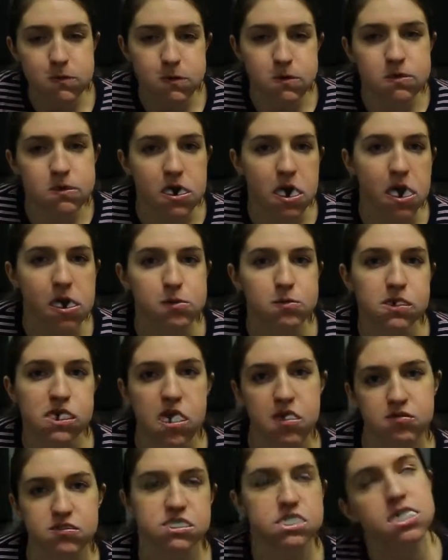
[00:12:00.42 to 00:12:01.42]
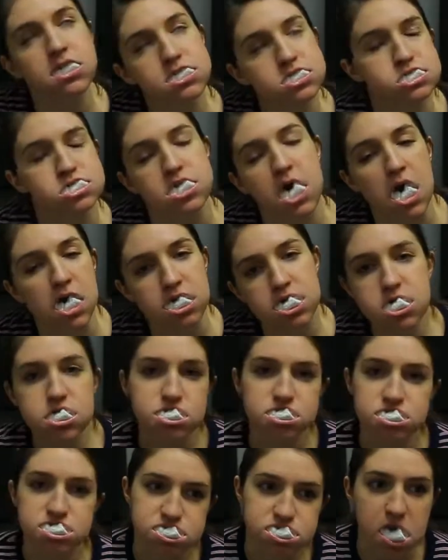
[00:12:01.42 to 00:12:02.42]
okay, whatever, you're drunk, you
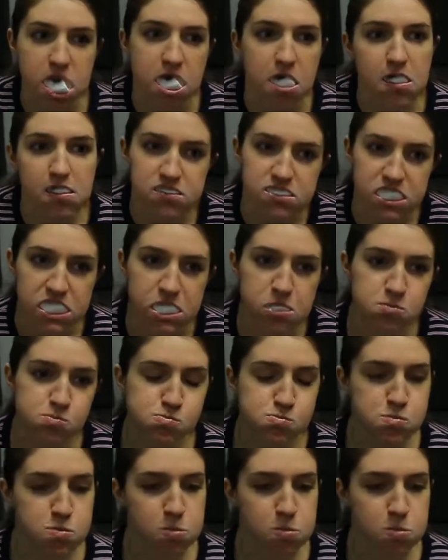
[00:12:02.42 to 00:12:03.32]
can stay over.